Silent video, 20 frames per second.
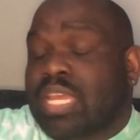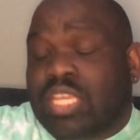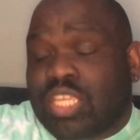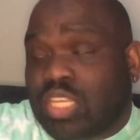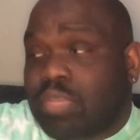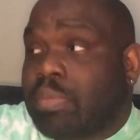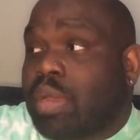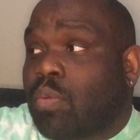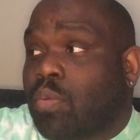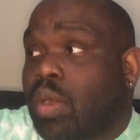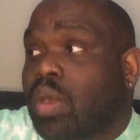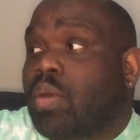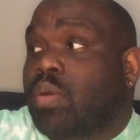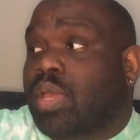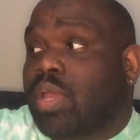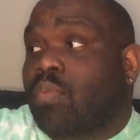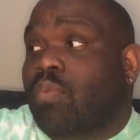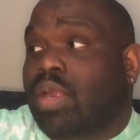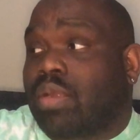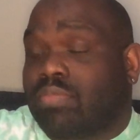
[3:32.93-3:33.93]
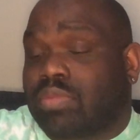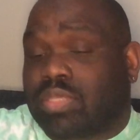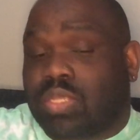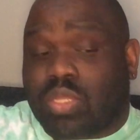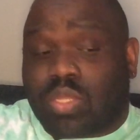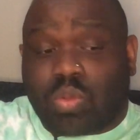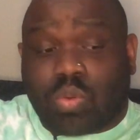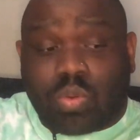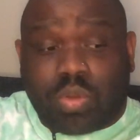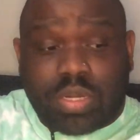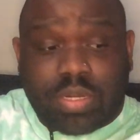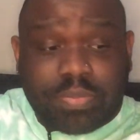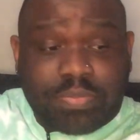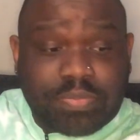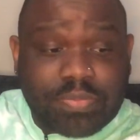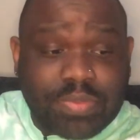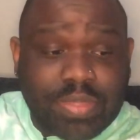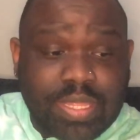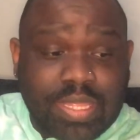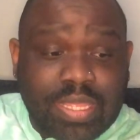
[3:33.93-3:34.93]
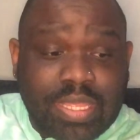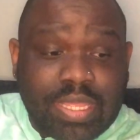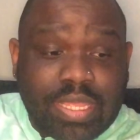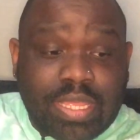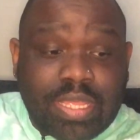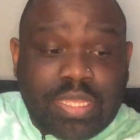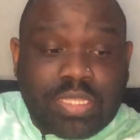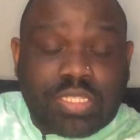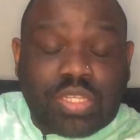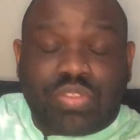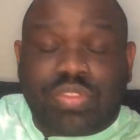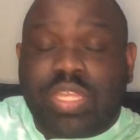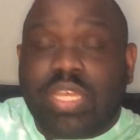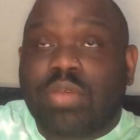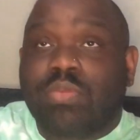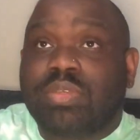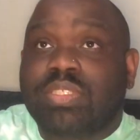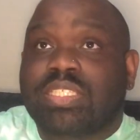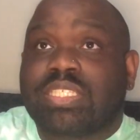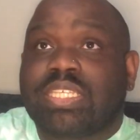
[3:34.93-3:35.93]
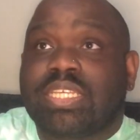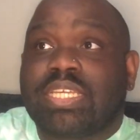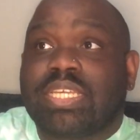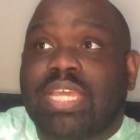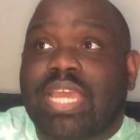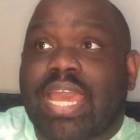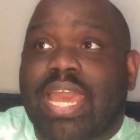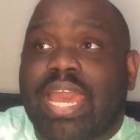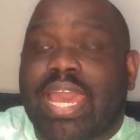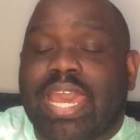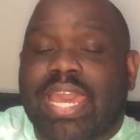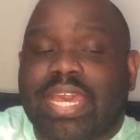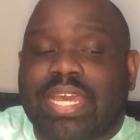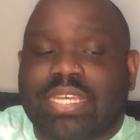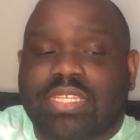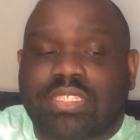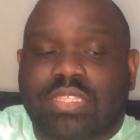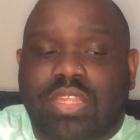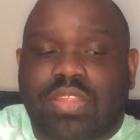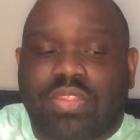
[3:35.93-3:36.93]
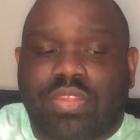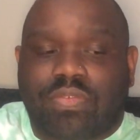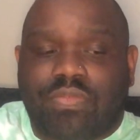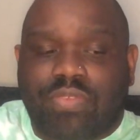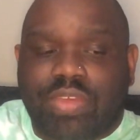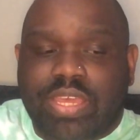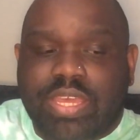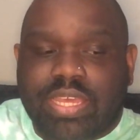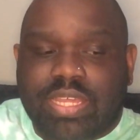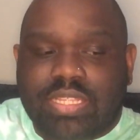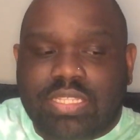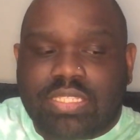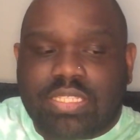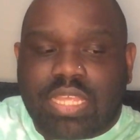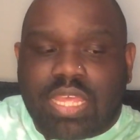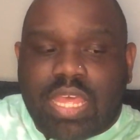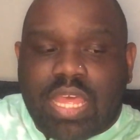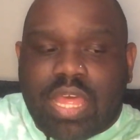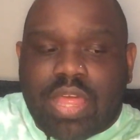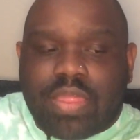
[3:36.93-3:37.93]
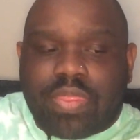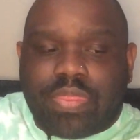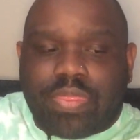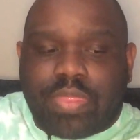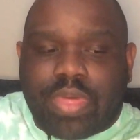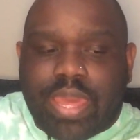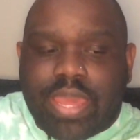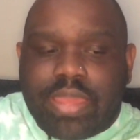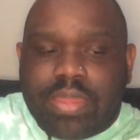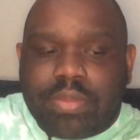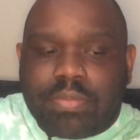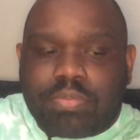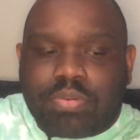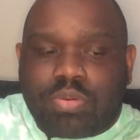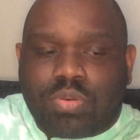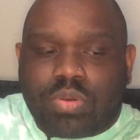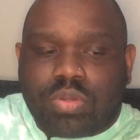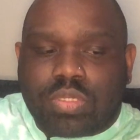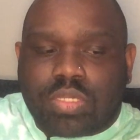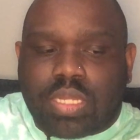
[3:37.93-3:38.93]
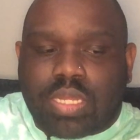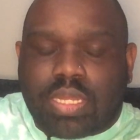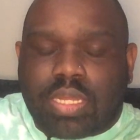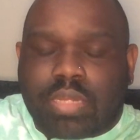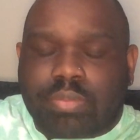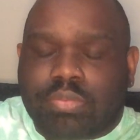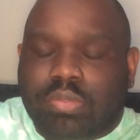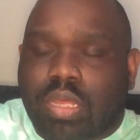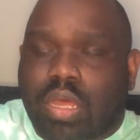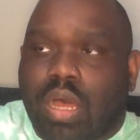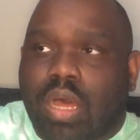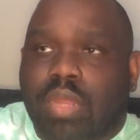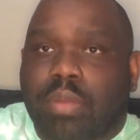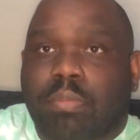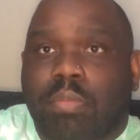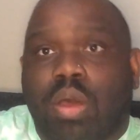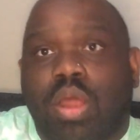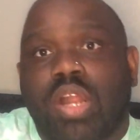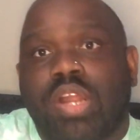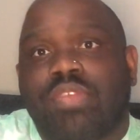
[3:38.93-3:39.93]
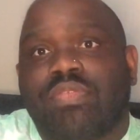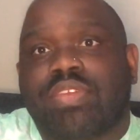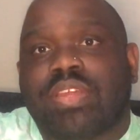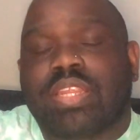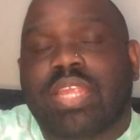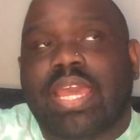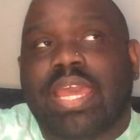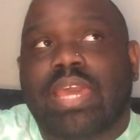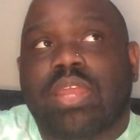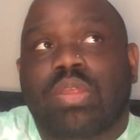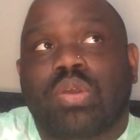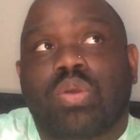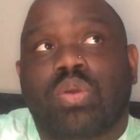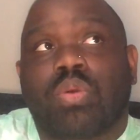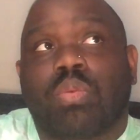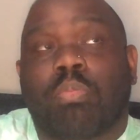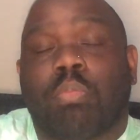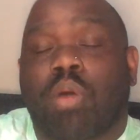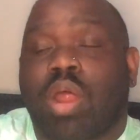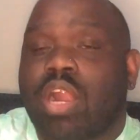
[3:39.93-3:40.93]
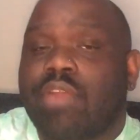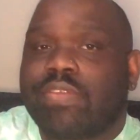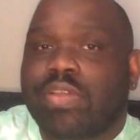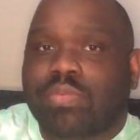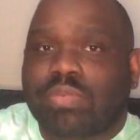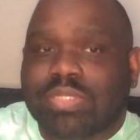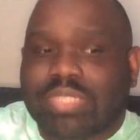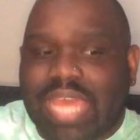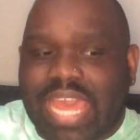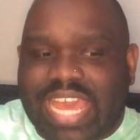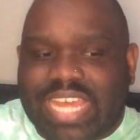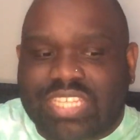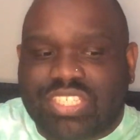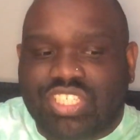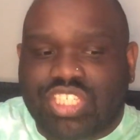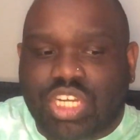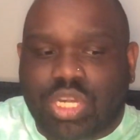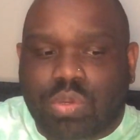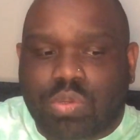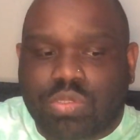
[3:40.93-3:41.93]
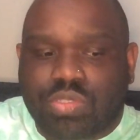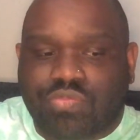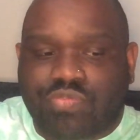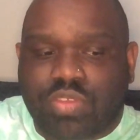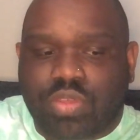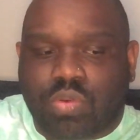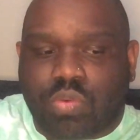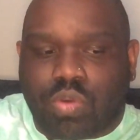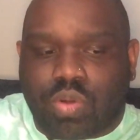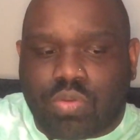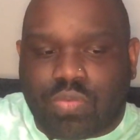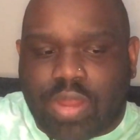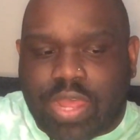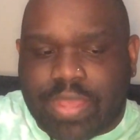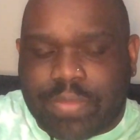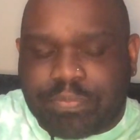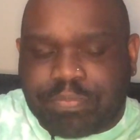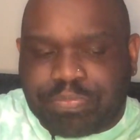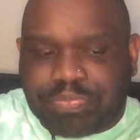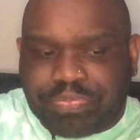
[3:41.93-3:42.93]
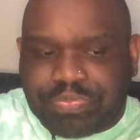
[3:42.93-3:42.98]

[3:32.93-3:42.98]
You might want to go get right with the Lord. So then we see as the feds, they pulled up on Marvin and Marvin was at Gerald's funeral, right?